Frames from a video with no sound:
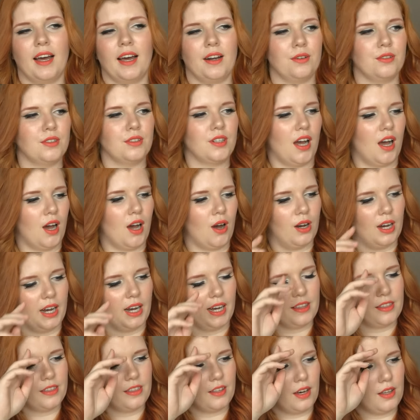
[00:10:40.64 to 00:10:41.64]
I don't know,
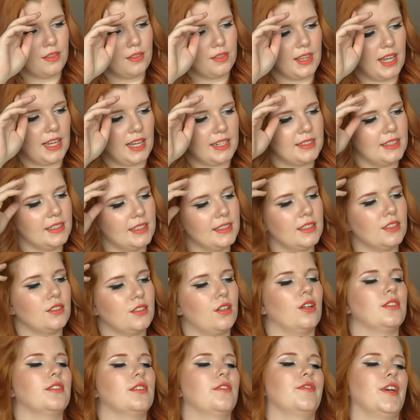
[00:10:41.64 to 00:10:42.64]
I thought that since it's
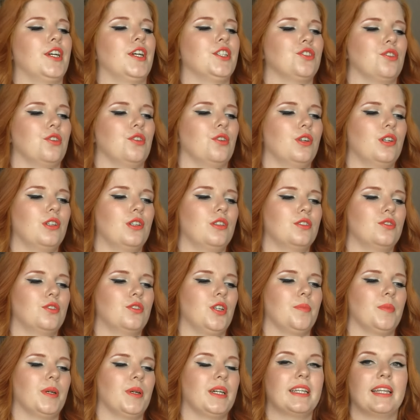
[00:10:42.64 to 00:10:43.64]
called the Facial
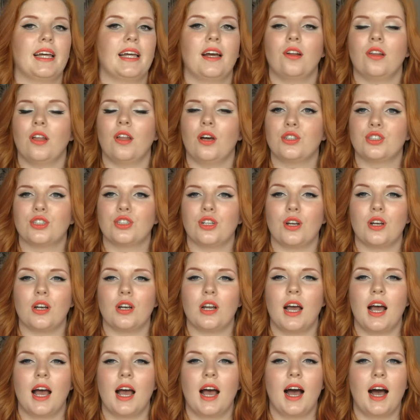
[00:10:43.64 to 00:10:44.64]
Treatment Clear
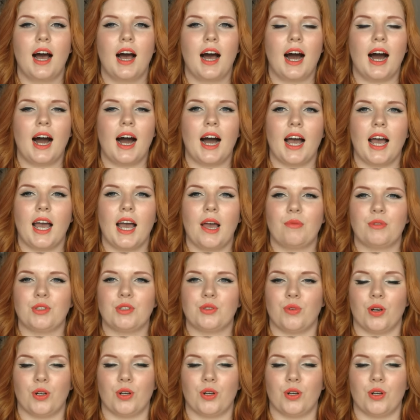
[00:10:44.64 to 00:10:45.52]
Lotion, I was